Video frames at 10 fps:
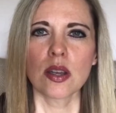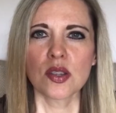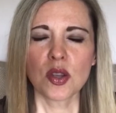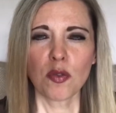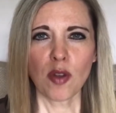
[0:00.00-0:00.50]

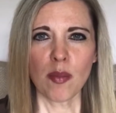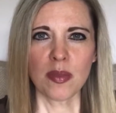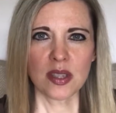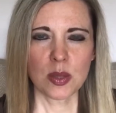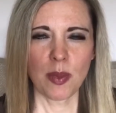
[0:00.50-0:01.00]
So from
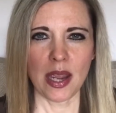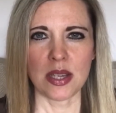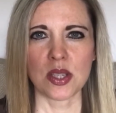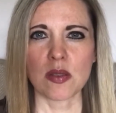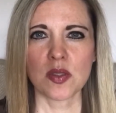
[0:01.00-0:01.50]
this
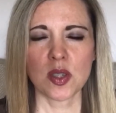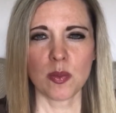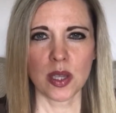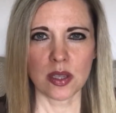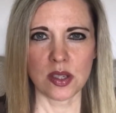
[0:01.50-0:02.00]
pace of
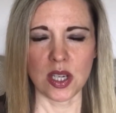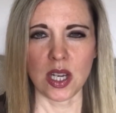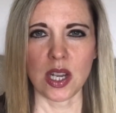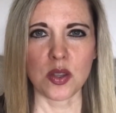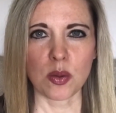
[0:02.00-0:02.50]

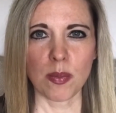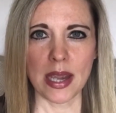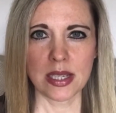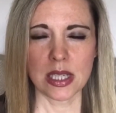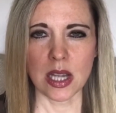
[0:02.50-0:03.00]
stability in your
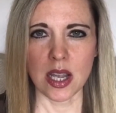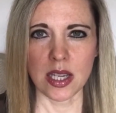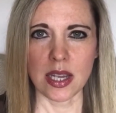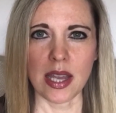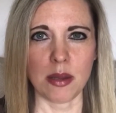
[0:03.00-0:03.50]

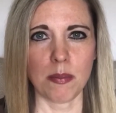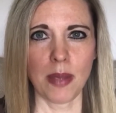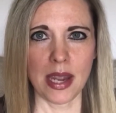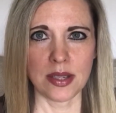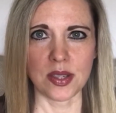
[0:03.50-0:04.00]
baseline and in
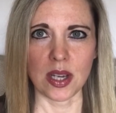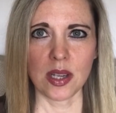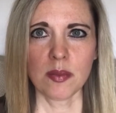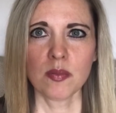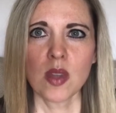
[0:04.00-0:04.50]
pacing,